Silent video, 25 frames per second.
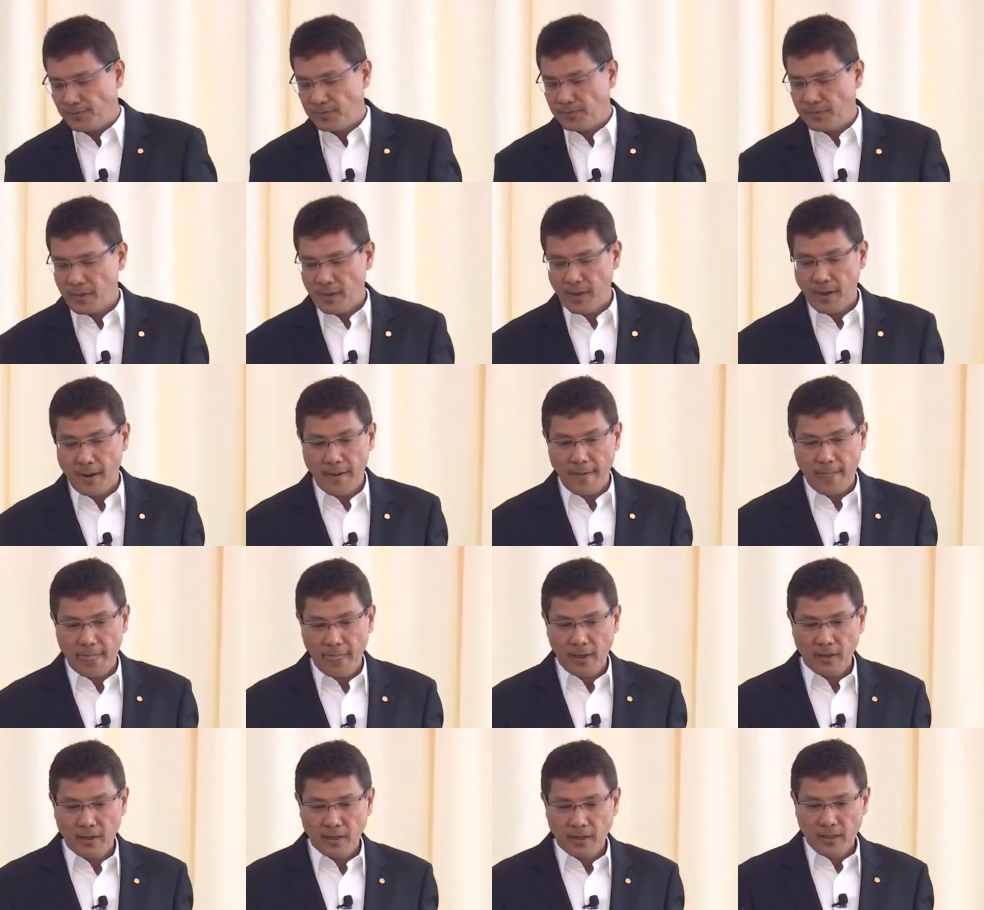
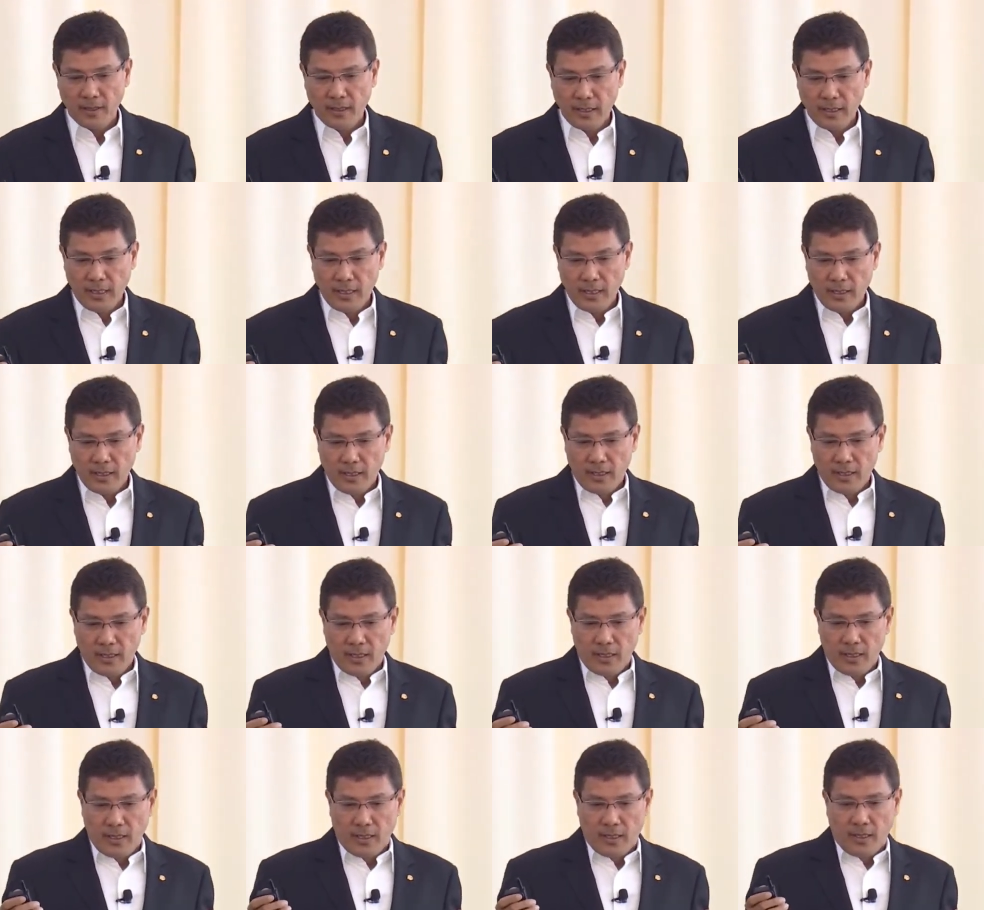
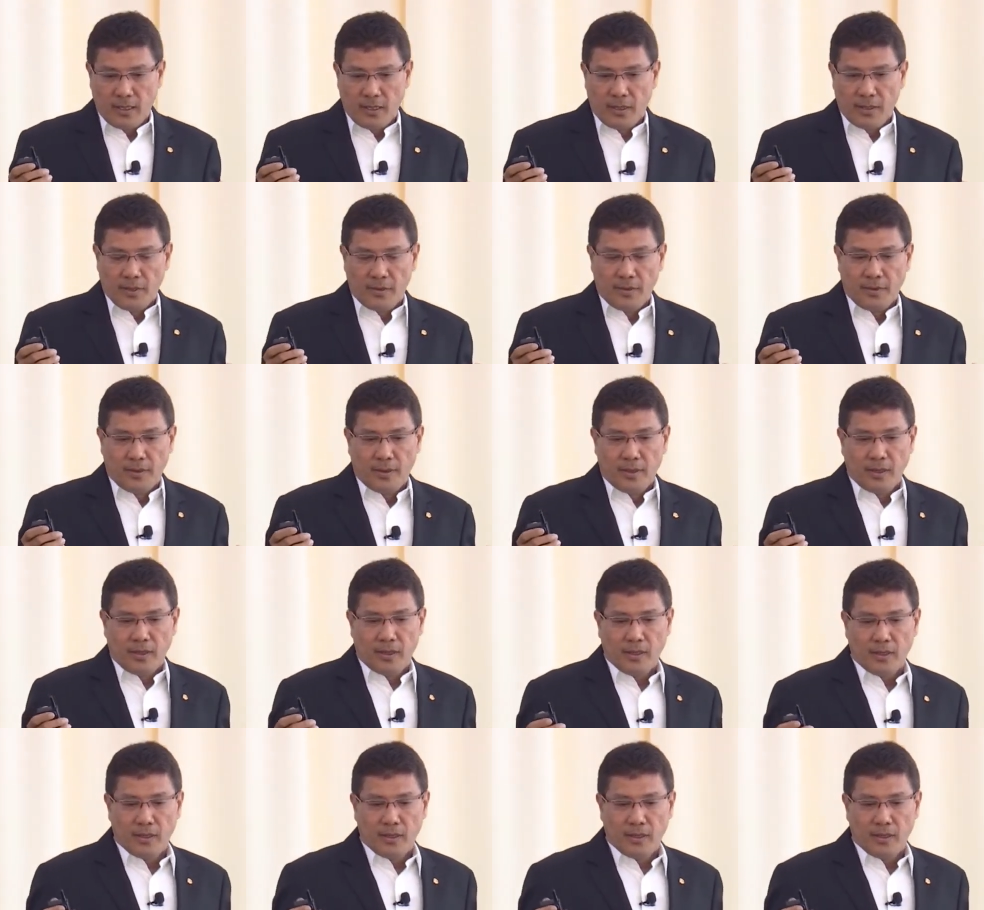[no speech]